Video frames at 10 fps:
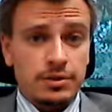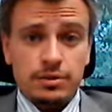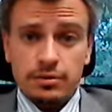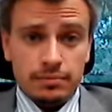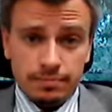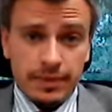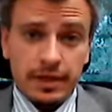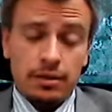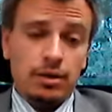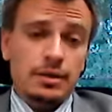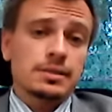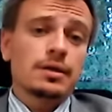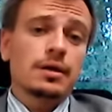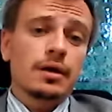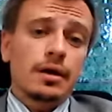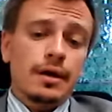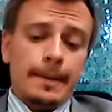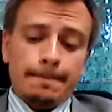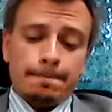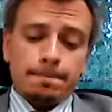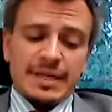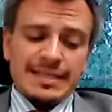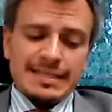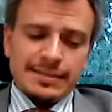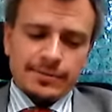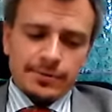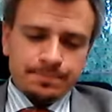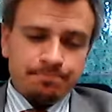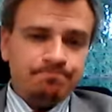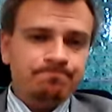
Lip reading: So big loss. So